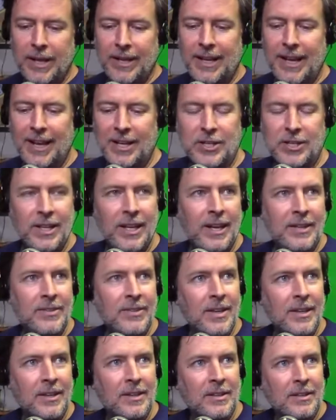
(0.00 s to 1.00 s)
Actually, I
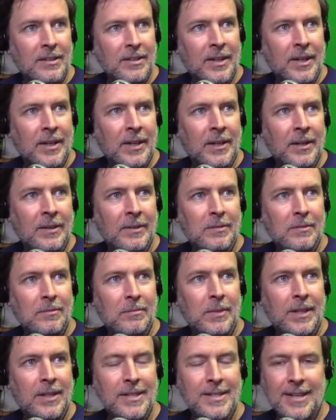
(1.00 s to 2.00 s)
think
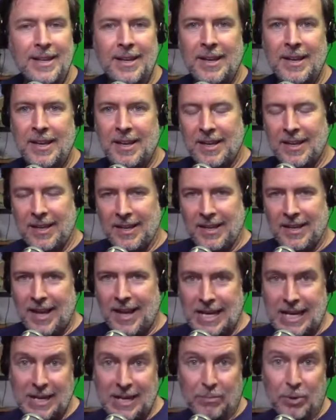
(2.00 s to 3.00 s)
because I
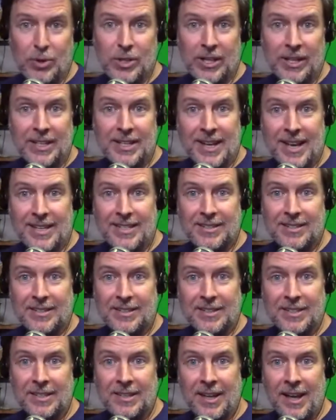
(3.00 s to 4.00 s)
didn't book a guest
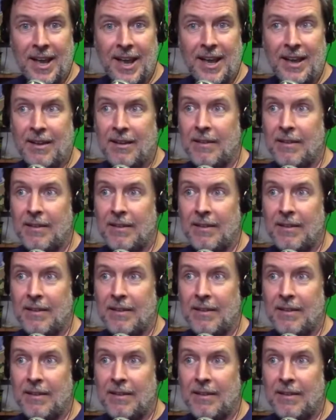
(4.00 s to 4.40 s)
today.